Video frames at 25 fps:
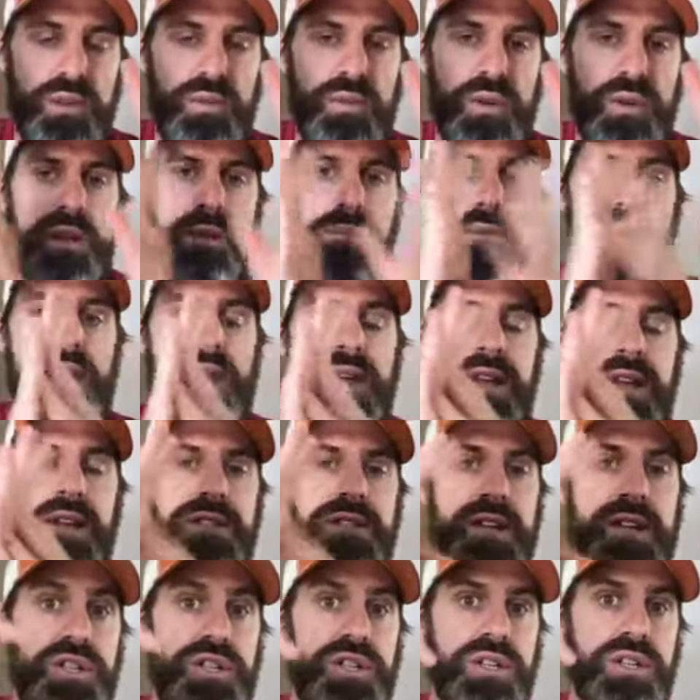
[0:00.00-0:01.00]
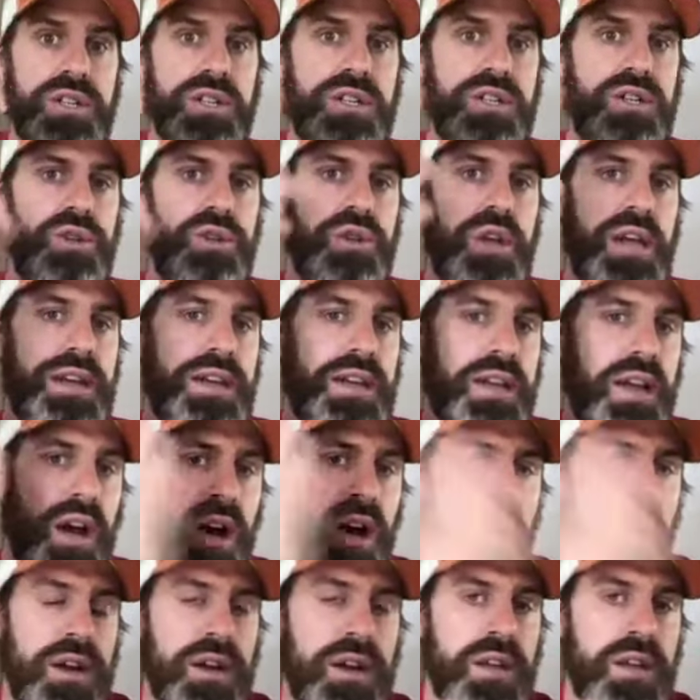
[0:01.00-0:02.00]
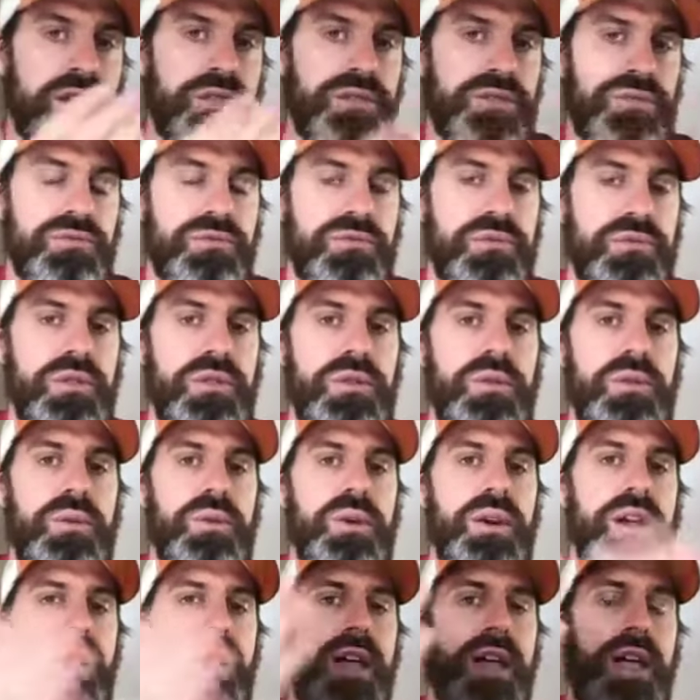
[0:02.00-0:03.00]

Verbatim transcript: really paying attention and cutting through